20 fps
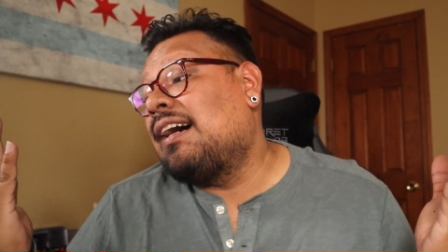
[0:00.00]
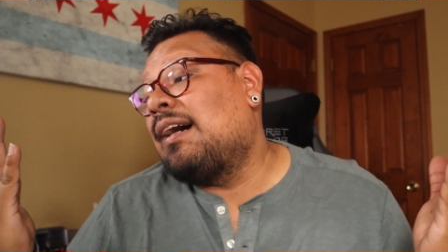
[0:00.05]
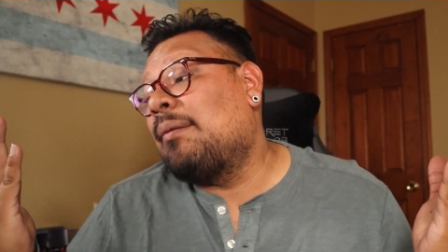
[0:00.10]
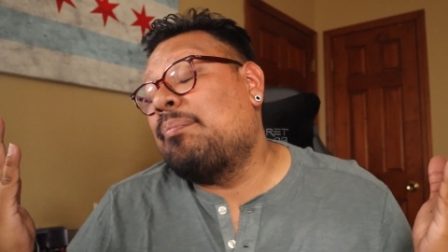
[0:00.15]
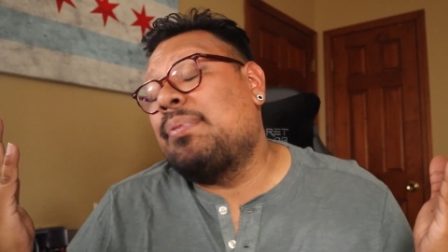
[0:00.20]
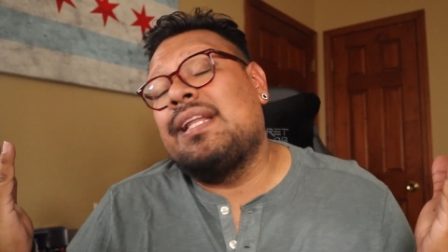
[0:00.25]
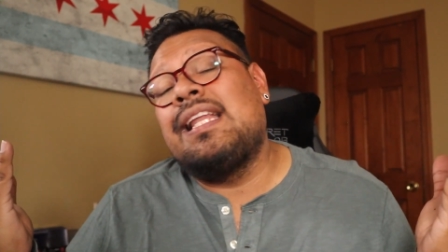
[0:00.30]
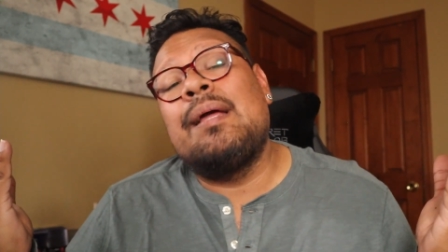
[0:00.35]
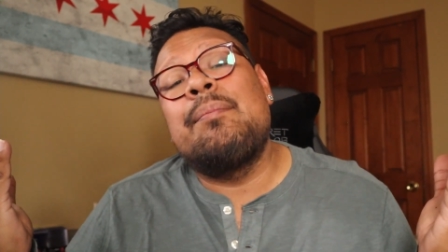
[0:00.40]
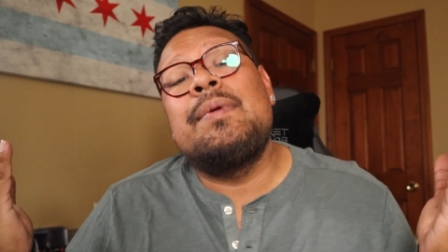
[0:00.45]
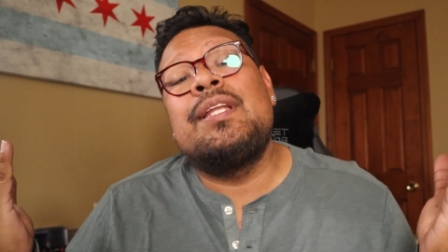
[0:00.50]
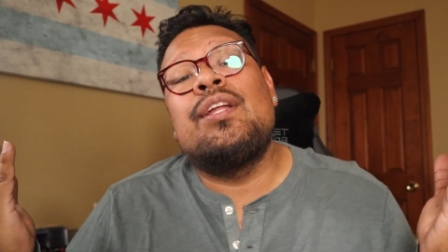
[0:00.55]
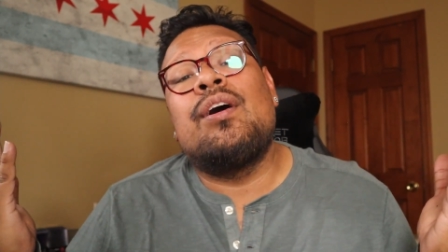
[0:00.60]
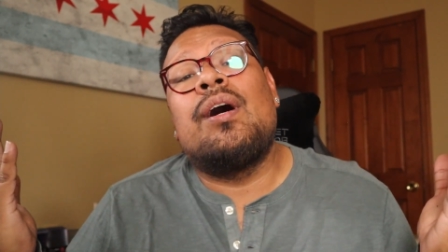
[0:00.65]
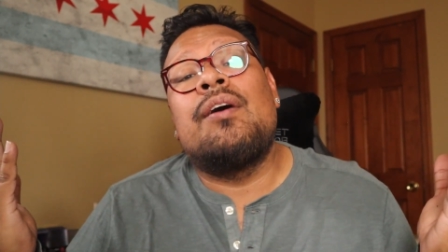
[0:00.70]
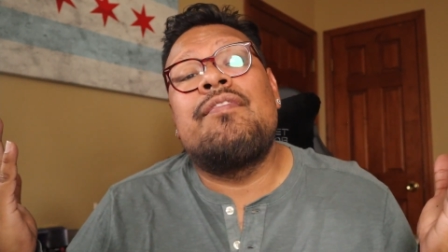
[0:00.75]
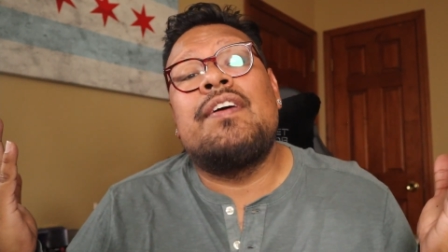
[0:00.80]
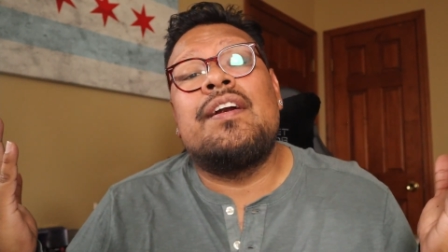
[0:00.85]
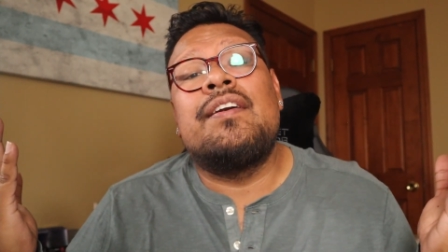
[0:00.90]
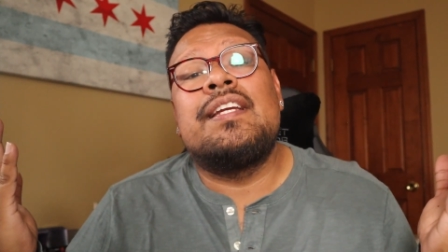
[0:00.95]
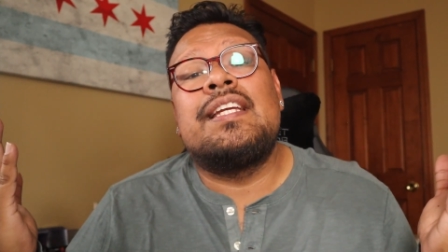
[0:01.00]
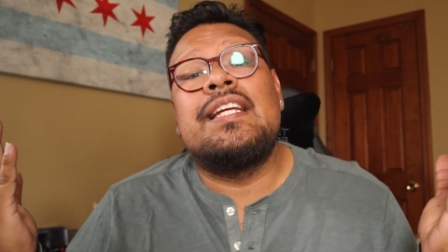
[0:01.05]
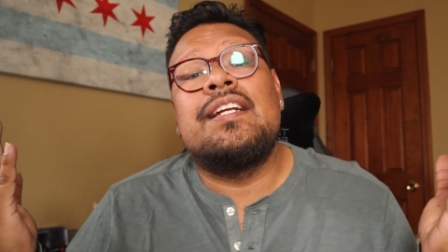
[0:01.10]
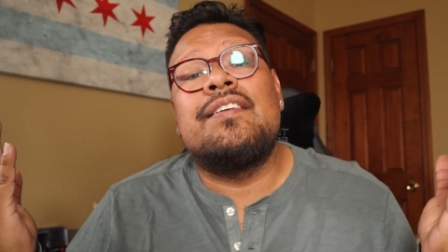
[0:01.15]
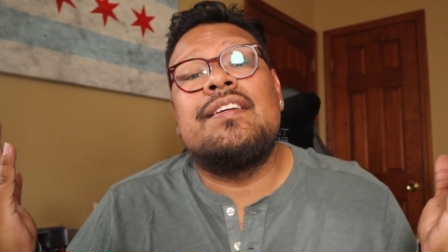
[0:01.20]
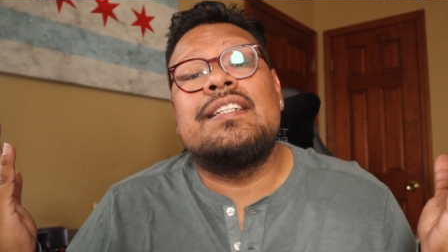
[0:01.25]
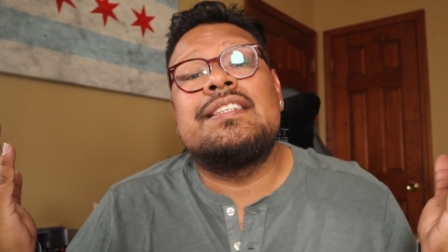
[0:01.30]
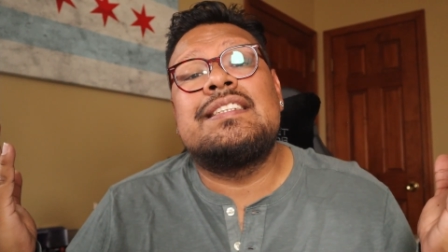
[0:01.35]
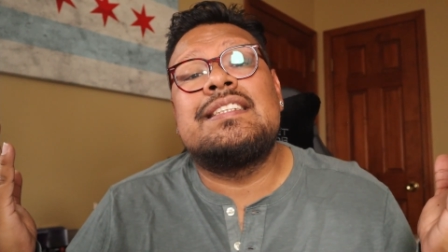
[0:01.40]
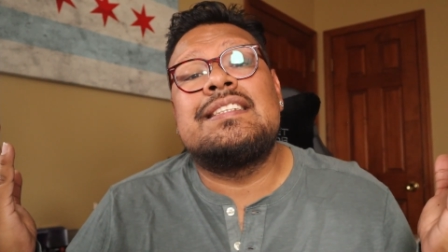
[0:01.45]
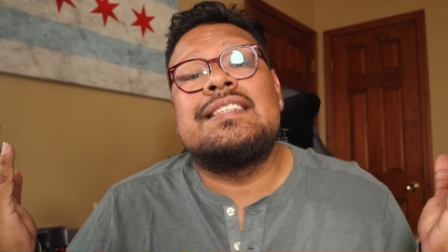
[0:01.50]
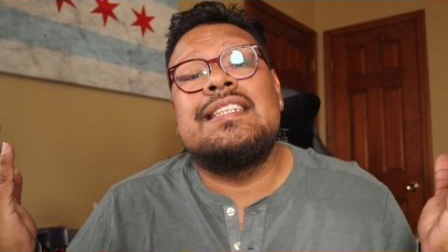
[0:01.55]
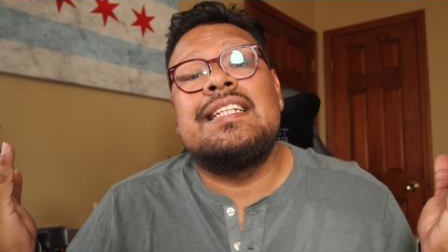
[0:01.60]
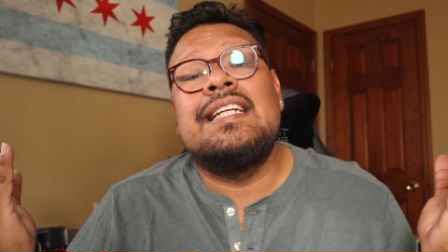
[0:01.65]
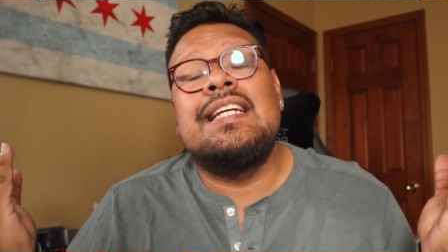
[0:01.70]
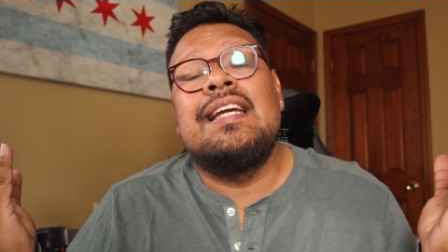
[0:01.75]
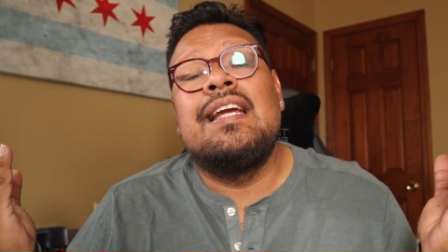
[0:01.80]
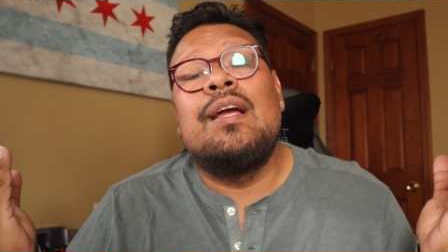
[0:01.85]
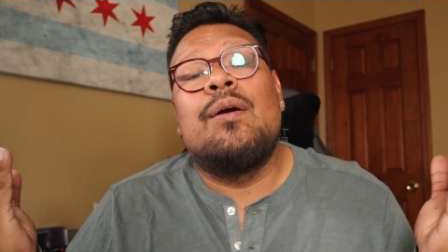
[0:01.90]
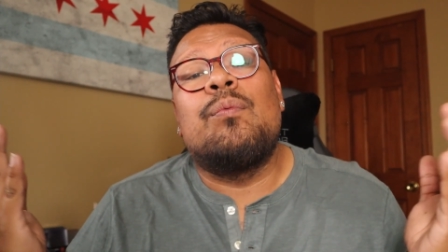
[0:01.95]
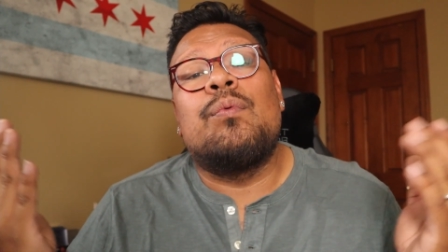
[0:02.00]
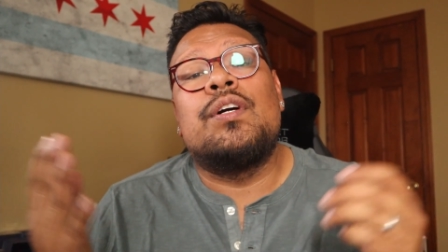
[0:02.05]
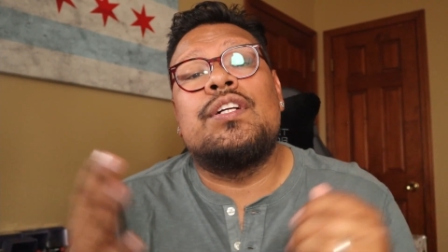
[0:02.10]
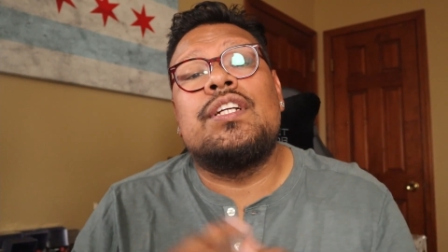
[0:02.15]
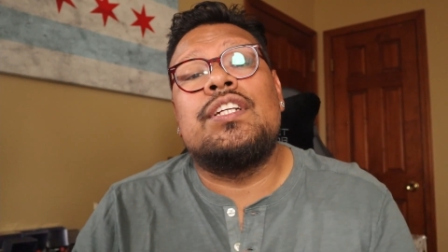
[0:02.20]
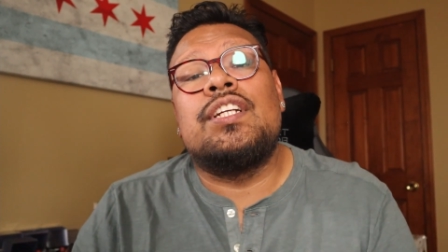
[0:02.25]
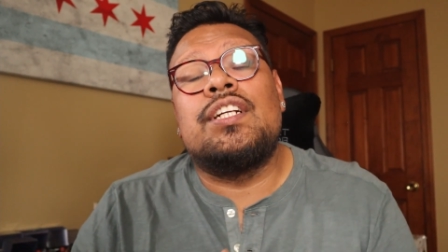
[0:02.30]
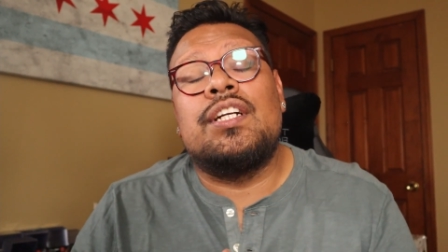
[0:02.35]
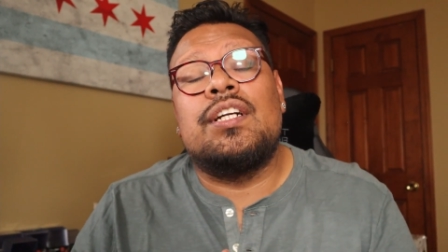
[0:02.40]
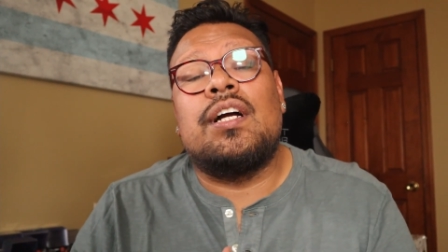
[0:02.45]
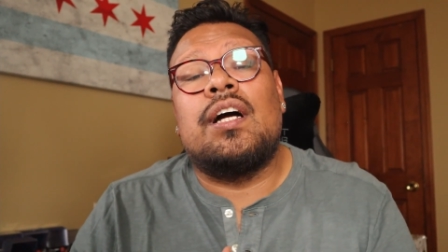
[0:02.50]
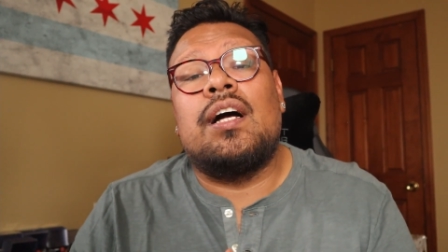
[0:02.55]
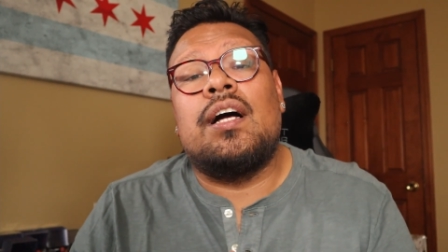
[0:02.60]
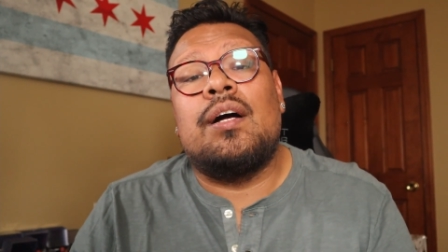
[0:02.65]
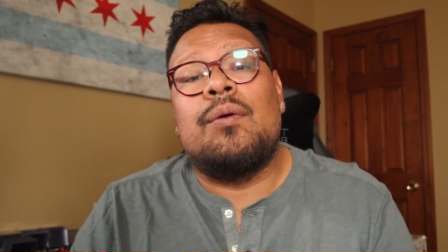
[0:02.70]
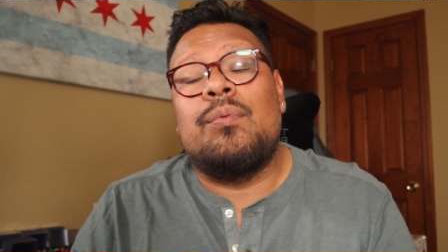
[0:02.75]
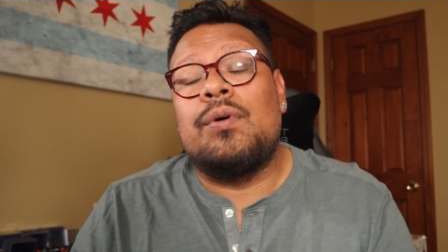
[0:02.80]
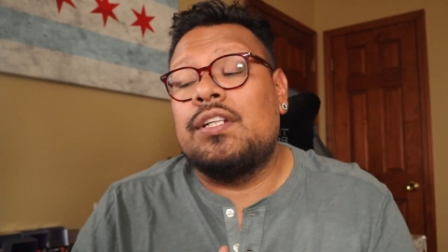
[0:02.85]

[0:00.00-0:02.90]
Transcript: Uh, but let me know. I'm very curious to see what your uh,